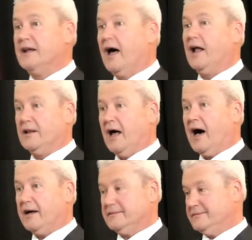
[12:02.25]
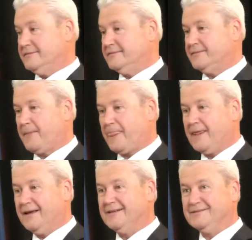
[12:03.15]
A lot. forty.
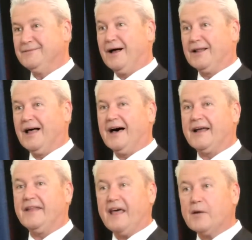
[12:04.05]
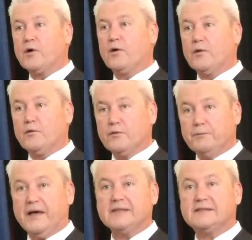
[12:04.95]
A lot. And they were
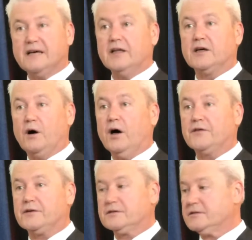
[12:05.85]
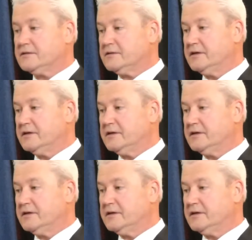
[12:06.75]
best-selling authors.